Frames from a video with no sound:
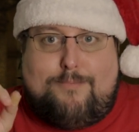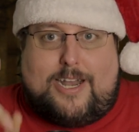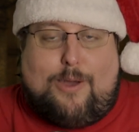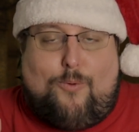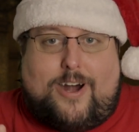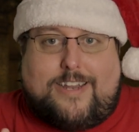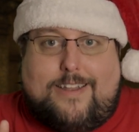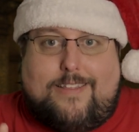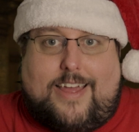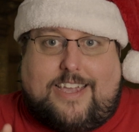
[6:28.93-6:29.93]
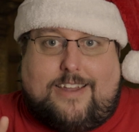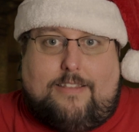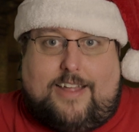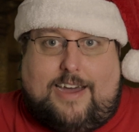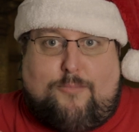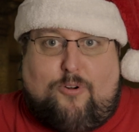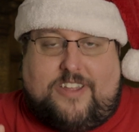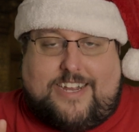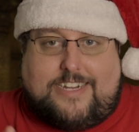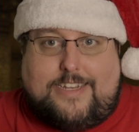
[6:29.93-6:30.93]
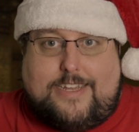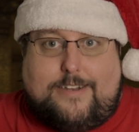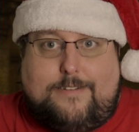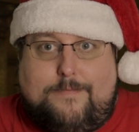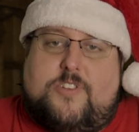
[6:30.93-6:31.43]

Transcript: but I wanted to like it a lot more than I did.